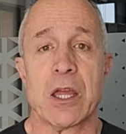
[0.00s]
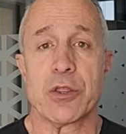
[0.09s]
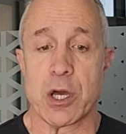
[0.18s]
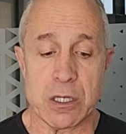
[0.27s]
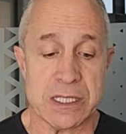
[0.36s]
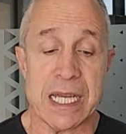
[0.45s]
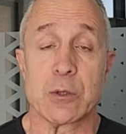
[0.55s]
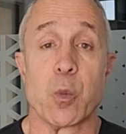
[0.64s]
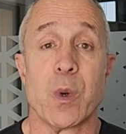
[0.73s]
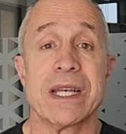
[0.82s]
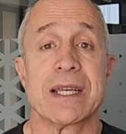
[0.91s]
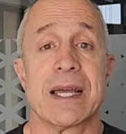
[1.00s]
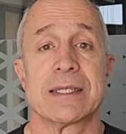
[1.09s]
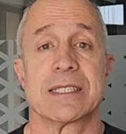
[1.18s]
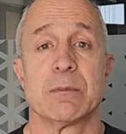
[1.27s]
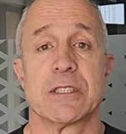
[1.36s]
those that win
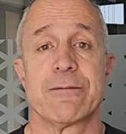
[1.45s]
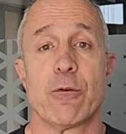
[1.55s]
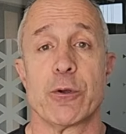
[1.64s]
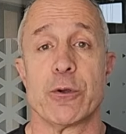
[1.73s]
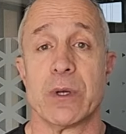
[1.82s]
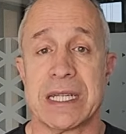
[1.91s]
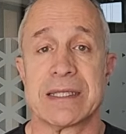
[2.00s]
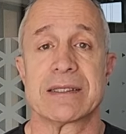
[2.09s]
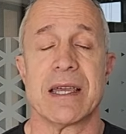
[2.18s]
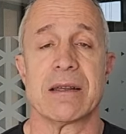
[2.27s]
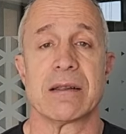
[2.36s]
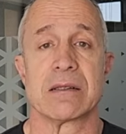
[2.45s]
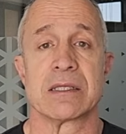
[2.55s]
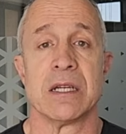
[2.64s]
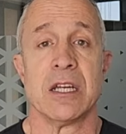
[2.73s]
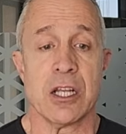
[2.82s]
customers for you in sales,
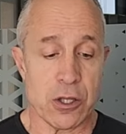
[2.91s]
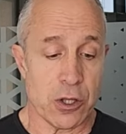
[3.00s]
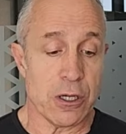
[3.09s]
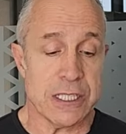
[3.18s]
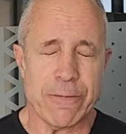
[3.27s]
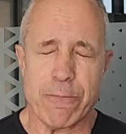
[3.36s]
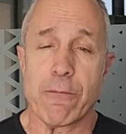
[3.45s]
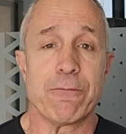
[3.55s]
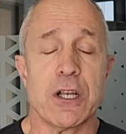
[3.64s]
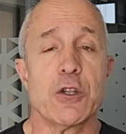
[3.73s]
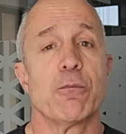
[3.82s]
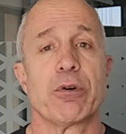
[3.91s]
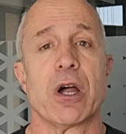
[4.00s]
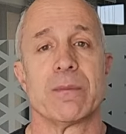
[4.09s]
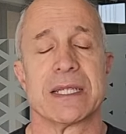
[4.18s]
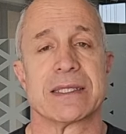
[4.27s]
those that fulfill your
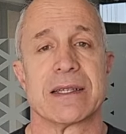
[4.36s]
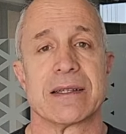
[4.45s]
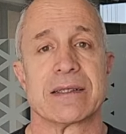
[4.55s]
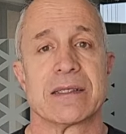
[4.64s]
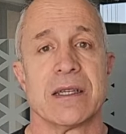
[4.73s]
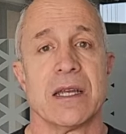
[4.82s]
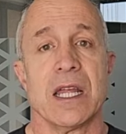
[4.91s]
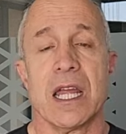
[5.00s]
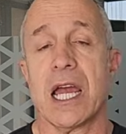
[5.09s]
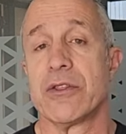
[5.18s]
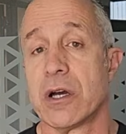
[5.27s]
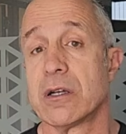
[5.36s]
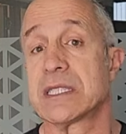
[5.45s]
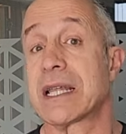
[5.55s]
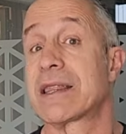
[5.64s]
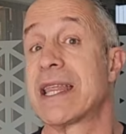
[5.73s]
promises, and those
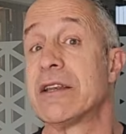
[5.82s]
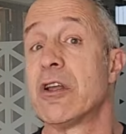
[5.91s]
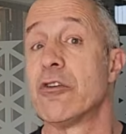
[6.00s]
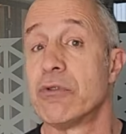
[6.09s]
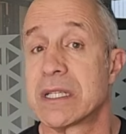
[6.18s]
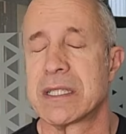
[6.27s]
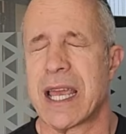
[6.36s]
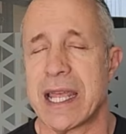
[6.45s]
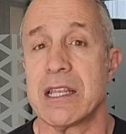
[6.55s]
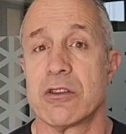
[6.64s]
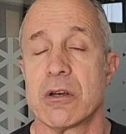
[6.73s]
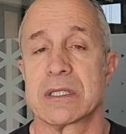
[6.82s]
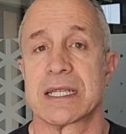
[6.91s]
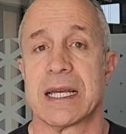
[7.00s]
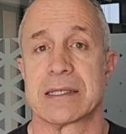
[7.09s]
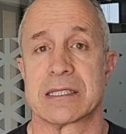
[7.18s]
that then retain those
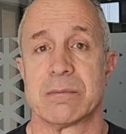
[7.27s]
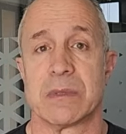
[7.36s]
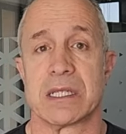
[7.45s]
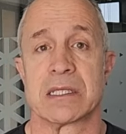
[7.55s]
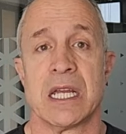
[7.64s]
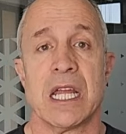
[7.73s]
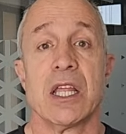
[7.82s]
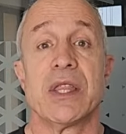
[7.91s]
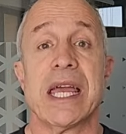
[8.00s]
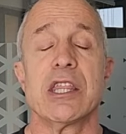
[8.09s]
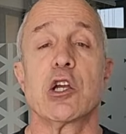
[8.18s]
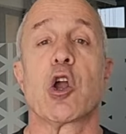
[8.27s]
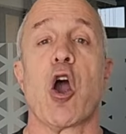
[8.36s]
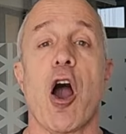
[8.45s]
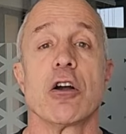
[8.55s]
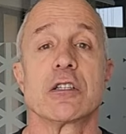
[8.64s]
customers. They're the
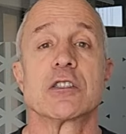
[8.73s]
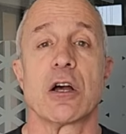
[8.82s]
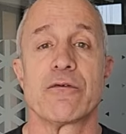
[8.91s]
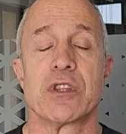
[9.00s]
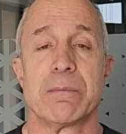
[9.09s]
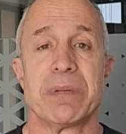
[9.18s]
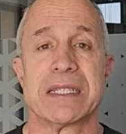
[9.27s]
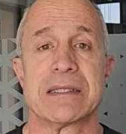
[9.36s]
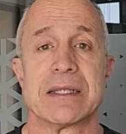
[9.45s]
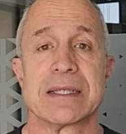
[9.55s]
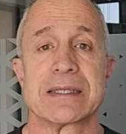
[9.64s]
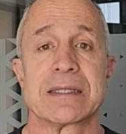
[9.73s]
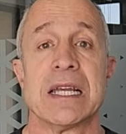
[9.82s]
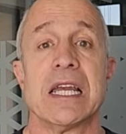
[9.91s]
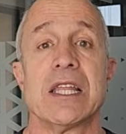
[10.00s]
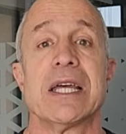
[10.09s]
cogs of the business
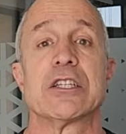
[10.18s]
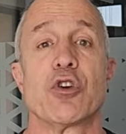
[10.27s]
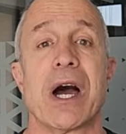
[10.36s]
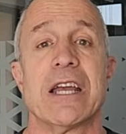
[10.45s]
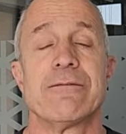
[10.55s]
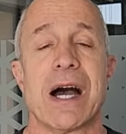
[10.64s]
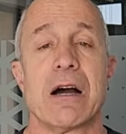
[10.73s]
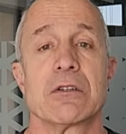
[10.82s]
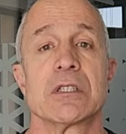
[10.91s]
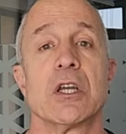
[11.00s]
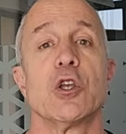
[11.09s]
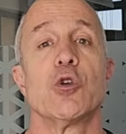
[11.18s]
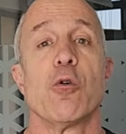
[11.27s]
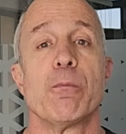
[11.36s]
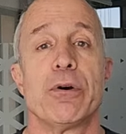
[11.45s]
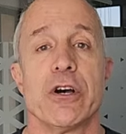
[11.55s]
that drive out your
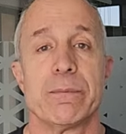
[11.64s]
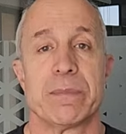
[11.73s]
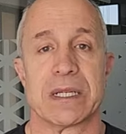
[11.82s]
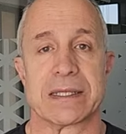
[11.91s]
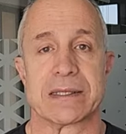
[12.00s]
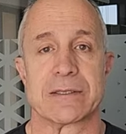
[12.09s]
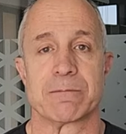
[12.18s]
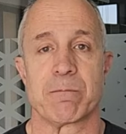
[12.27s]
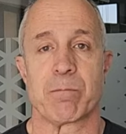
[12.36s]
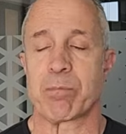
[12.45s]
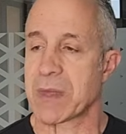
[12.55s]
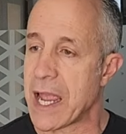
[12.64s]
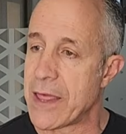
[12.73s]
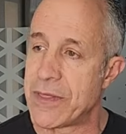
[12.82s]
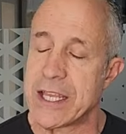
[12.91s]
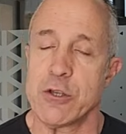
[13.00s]
purpose. And
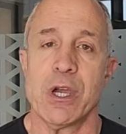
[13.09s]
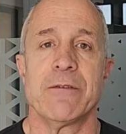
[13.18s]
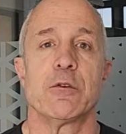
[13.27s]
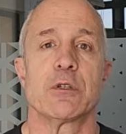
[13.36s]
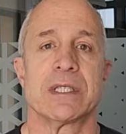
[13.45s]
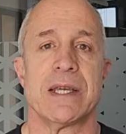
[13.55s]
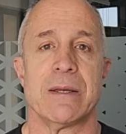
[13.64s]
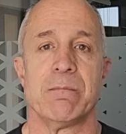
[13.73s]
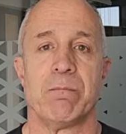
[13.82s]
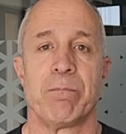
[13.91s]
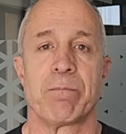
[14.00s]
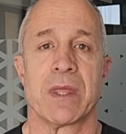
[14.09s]
then you have your team,